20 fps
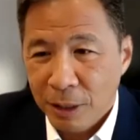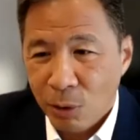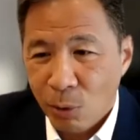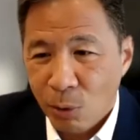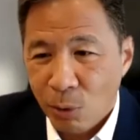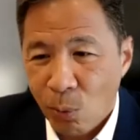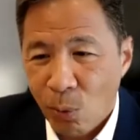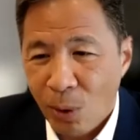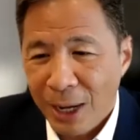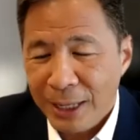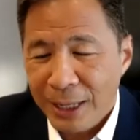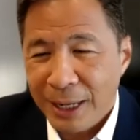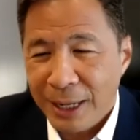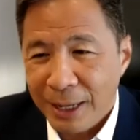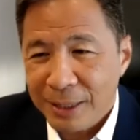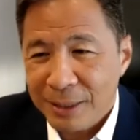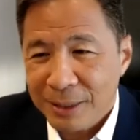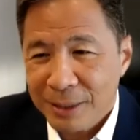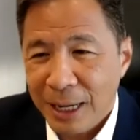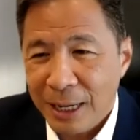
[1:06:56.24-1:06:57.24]
What
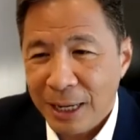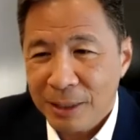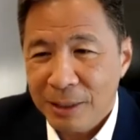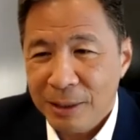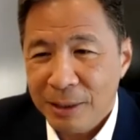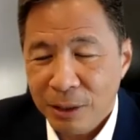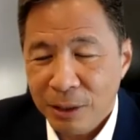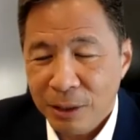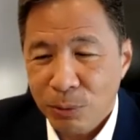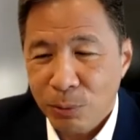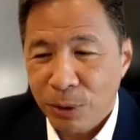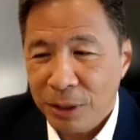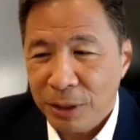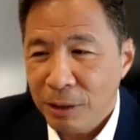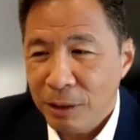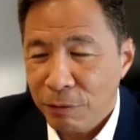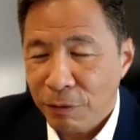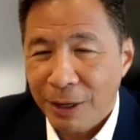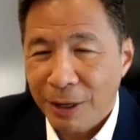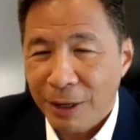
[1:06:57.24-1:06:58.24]
exactly
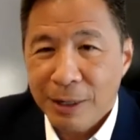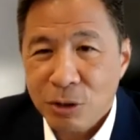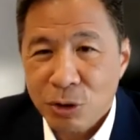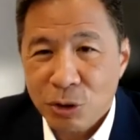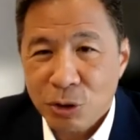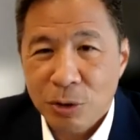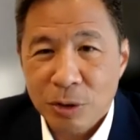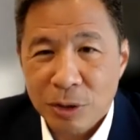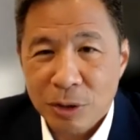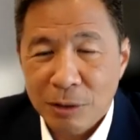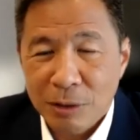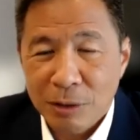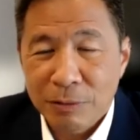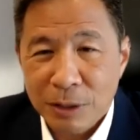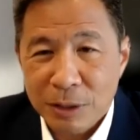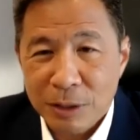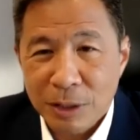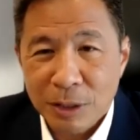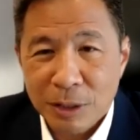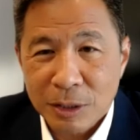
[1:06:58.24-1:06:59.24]
within financial
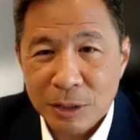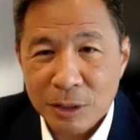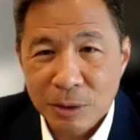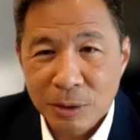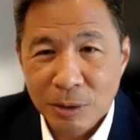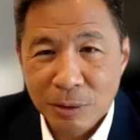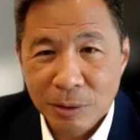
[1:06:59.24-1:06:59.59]
services